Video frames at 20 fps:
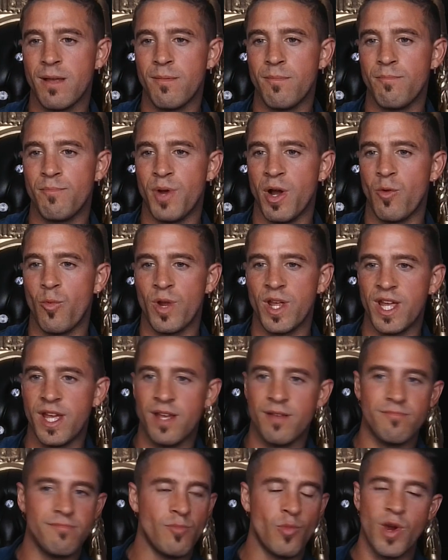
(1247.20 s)
but
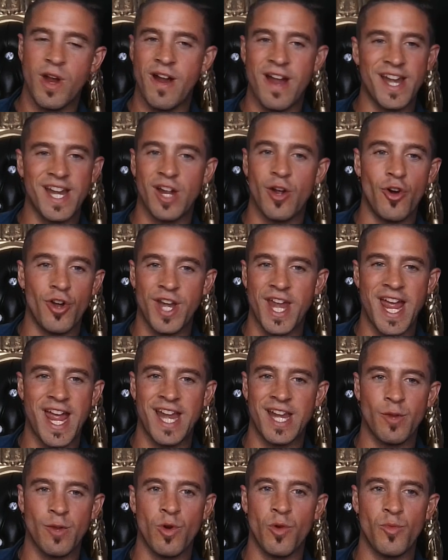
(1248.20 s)
we're adding on
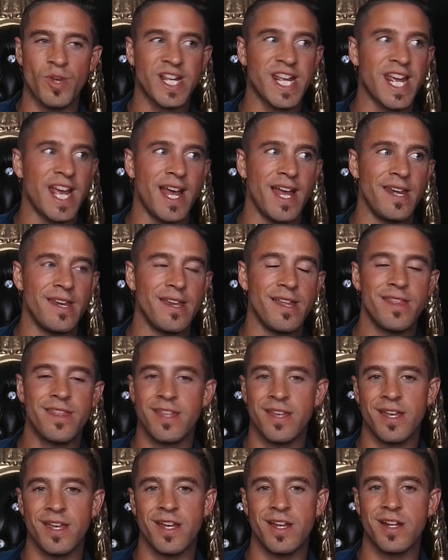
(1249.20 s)
anyone we can
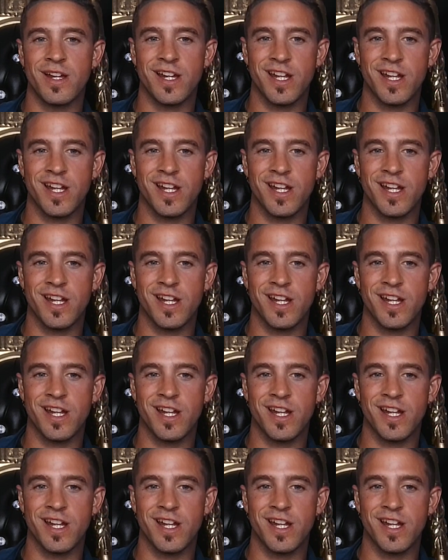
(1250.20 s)
that